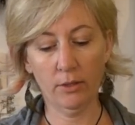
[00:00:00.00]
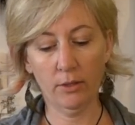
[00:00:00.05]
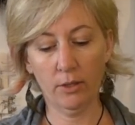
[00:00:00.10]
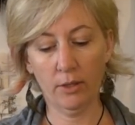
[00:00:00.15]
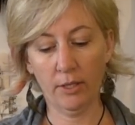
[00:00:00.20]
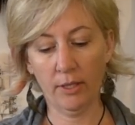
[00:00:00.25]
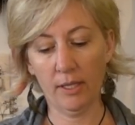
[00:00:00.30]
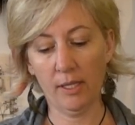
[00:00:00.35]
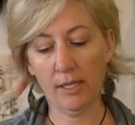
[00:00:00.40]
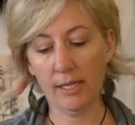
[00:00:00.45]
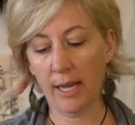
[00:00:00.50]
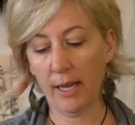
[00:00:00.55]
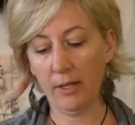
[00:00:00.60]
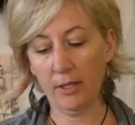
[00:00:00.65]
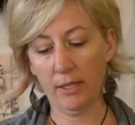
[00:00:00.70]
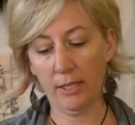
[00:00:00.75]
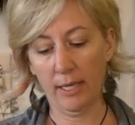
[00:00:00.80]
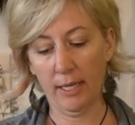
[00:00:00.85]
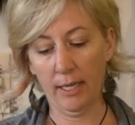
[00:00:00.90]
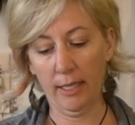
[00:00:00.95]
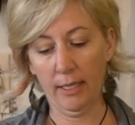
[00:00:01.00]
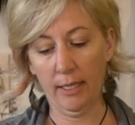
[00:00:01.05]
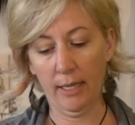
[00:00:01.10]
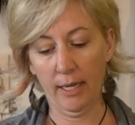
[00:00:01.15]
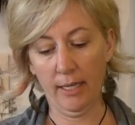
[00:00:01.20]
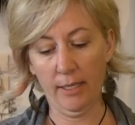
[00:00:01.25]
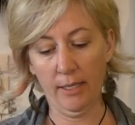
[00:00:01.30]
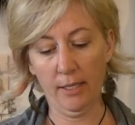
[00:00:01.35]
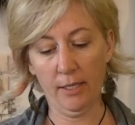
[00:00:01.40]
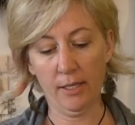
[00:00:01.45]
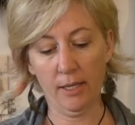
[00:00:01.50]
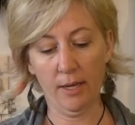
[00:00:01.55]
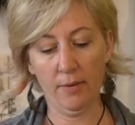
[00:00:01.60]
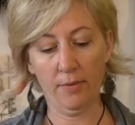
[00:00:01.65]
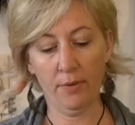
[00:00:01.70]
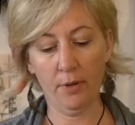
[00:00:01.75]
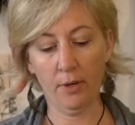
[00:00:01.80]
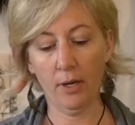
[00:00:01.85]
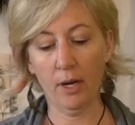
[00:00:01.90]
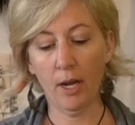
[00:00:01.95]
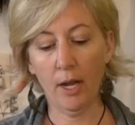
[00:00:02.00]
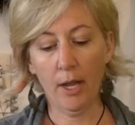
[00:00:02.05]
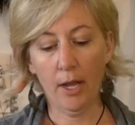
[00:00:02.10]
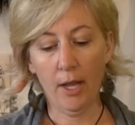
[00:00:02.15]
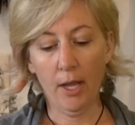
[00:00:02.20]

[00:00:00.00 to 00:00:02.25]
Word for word: look at the skeleton and decipher,